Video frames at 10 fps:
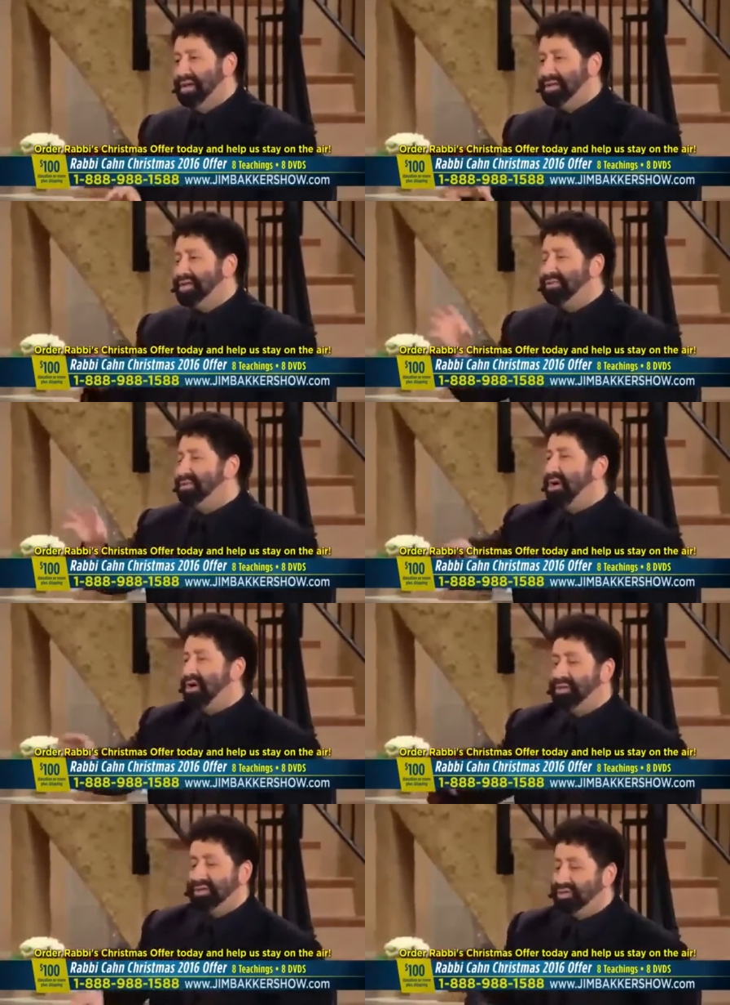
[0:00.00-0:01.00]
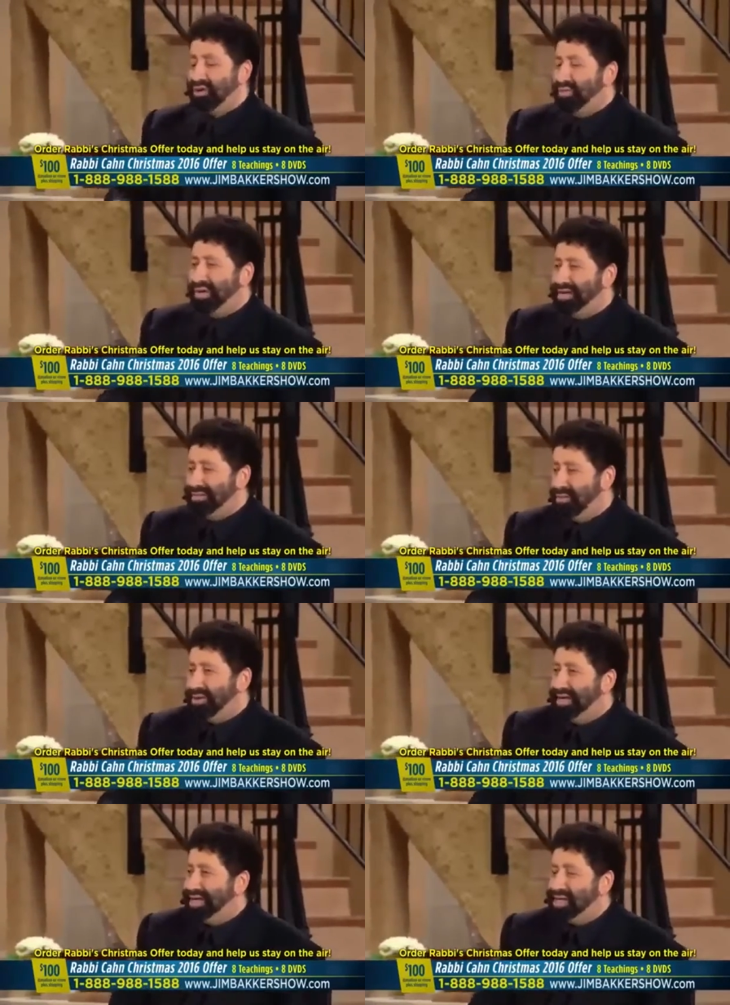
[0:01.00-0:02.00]
It's just like with the Harbingers. Nobody's
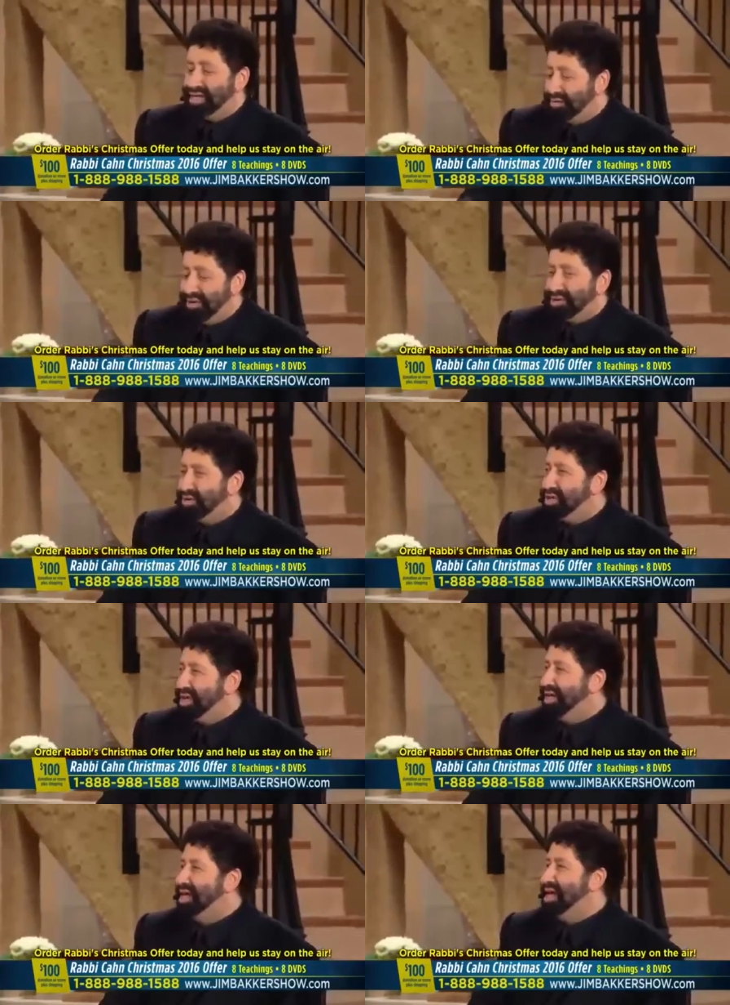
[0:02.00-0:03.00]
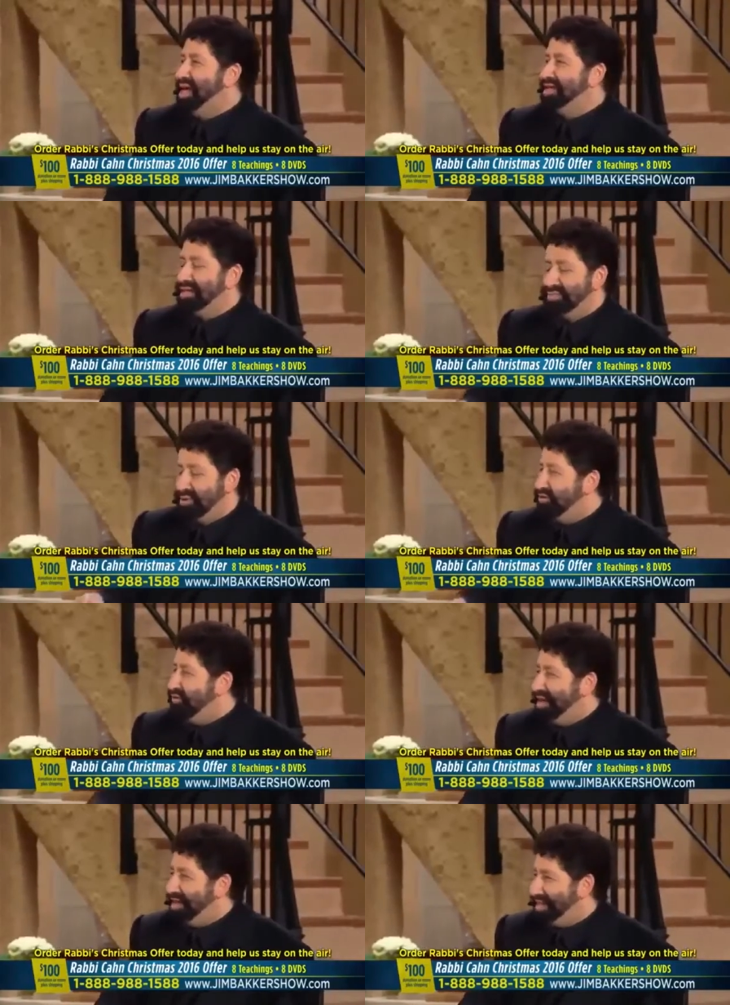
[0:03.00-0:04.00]
putting it. It's a spiritual thing. It's a
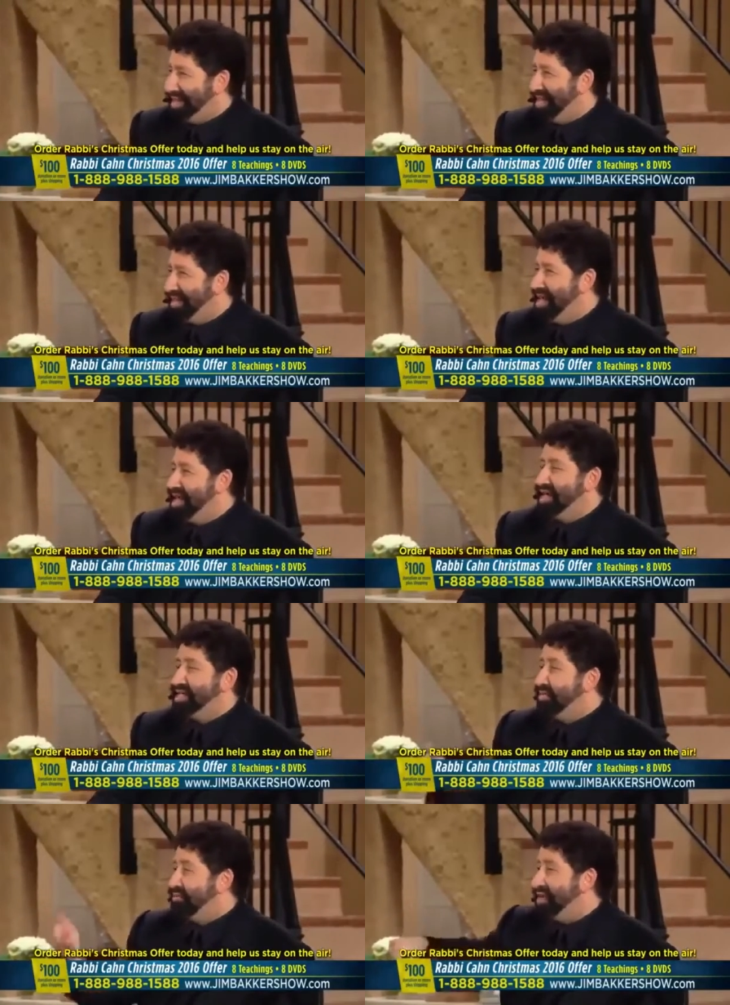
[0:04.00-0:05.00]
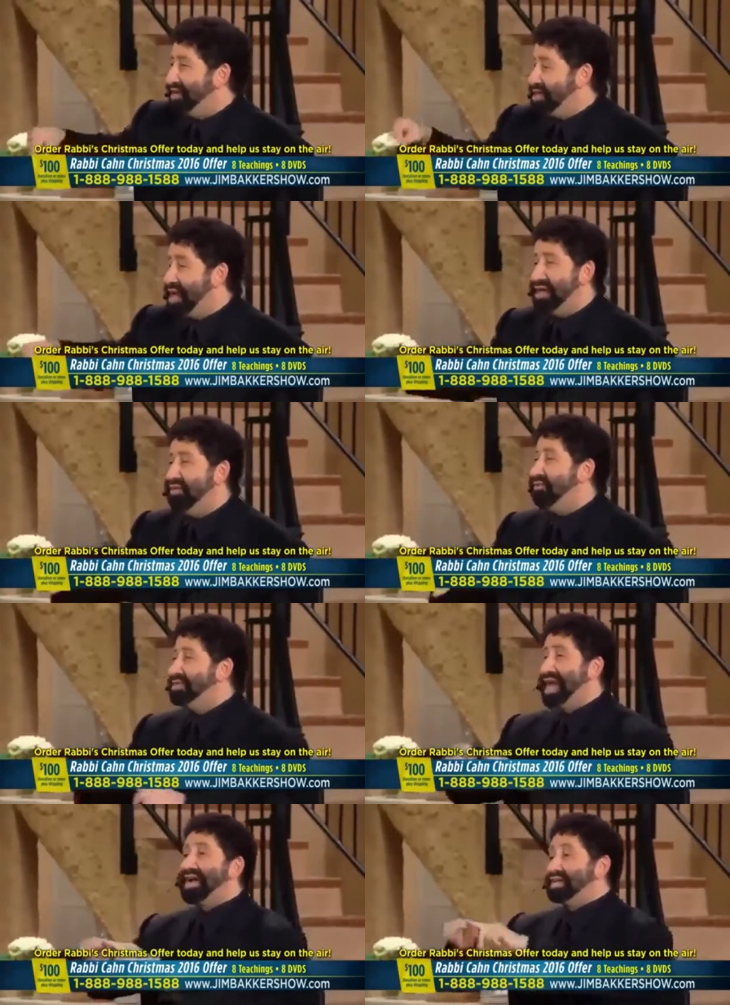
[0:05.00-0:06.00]
prophetic thing. It's a prophetic sign of
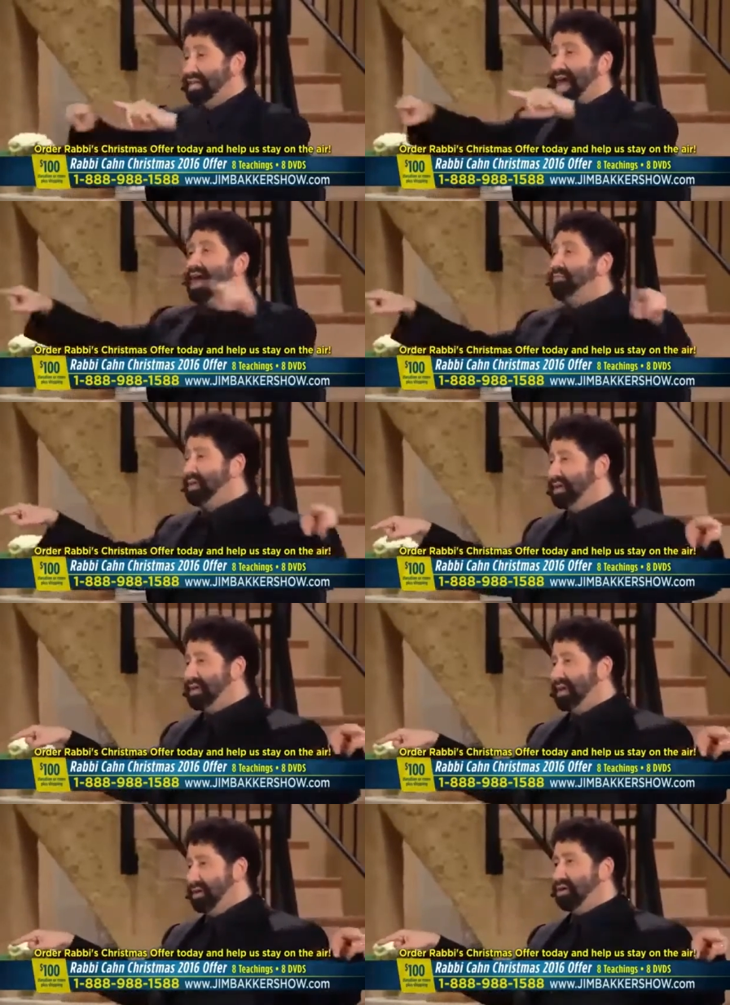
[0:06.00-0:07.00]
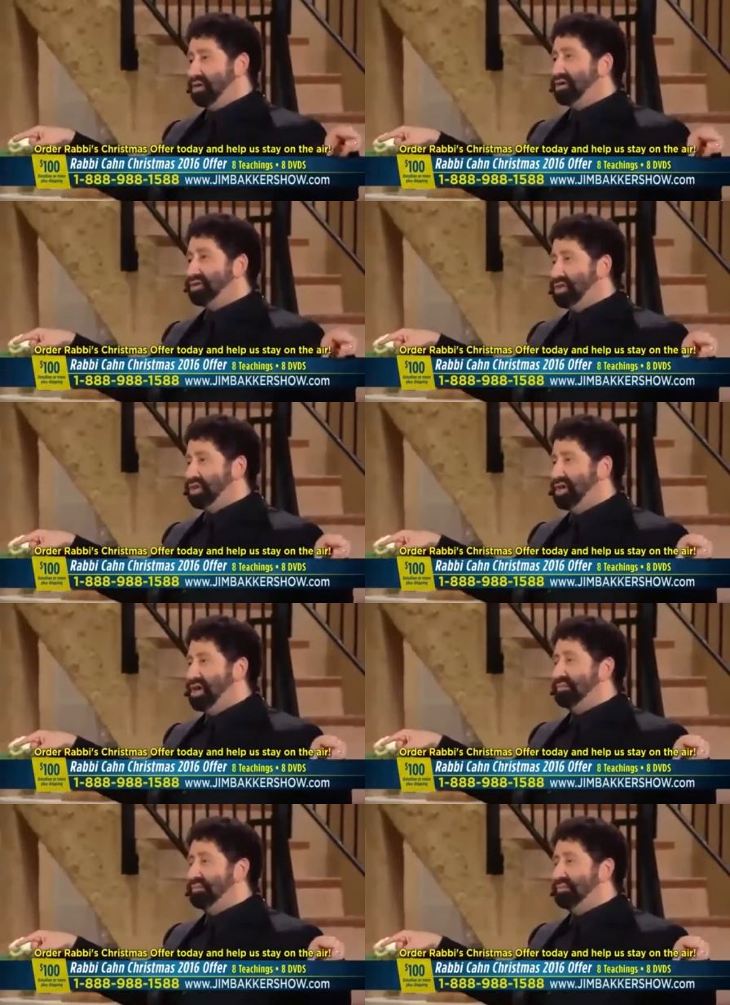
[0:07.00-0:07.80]
what's actually happening in our culture.